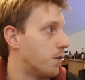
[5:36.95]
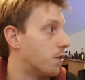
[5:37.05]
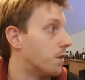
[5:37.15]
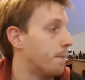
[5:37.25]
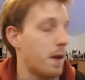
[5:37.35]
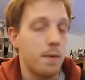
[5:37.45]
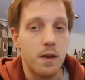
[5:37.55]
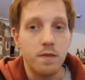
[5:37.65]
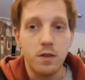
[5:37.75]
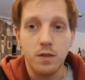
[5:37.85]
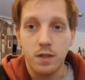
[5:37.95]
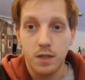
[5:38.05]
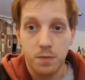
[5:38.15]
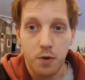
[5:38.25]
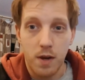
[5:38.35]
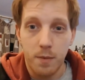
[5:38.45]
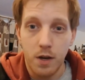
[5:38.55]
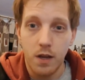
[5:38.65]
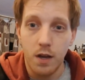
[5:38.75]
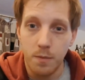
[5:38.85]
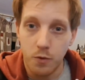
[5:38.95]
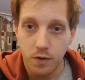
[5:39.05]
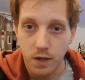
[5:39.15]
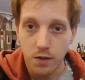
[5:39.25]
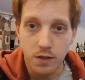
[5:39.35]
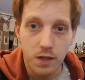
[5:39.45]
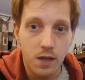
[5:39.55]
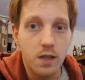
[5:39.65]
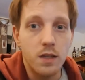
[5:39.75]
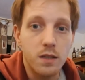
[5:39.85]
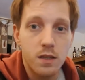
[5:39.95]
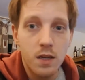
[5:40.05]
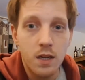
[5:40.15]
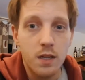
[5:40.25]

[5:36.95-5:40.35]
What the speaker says: or maybe even using the spray bar that I'm already using in this